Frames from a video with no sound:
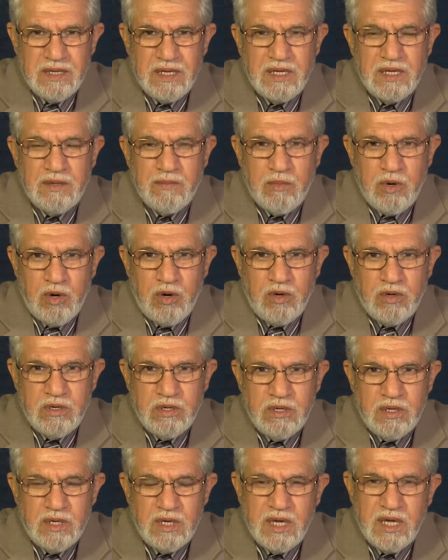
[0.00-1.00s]

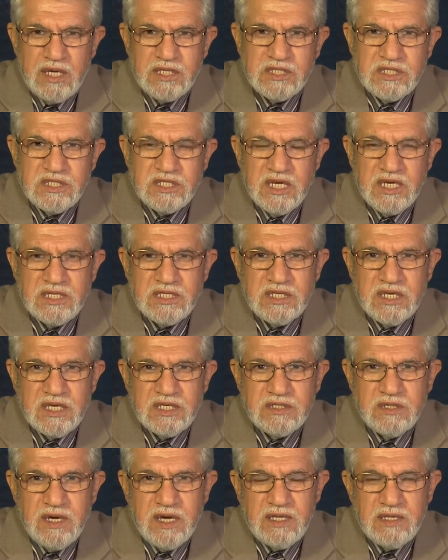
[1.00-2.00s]
Iman as just
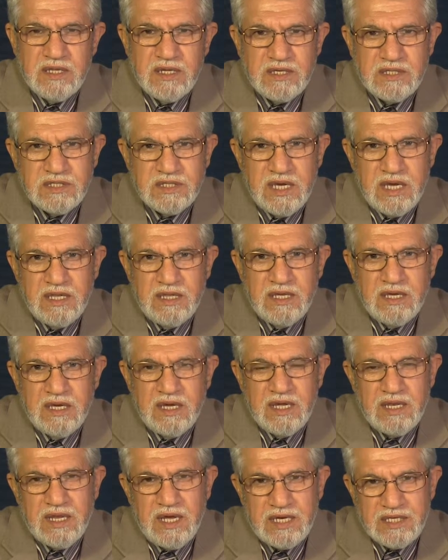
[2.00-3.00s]
as
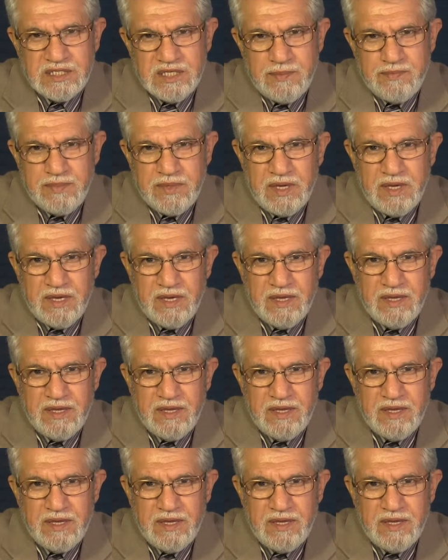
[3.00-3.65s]
understanding and accepting.